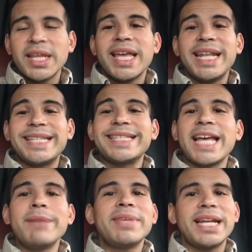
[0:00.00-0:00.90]
And at the
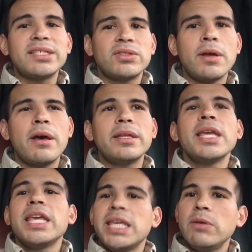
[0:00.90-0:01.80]
time that I saw it,
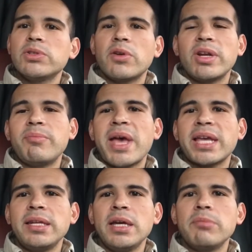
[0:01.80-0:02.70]
he was already
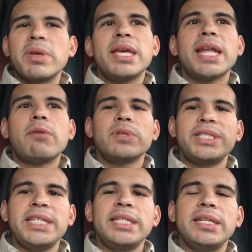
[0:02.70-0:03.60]
backing up, and I was
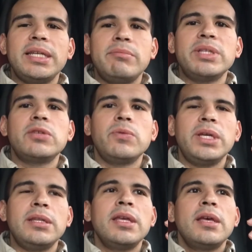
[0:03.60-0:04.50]
seeing it in
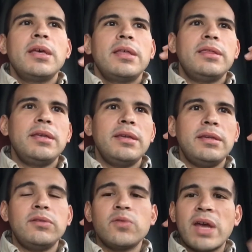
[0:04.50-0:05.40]
between
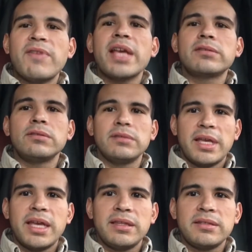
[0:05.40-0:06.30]
the drive axle
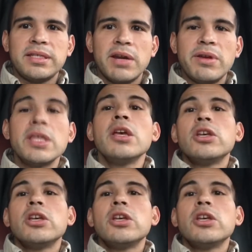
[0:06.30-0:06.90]
and the steering.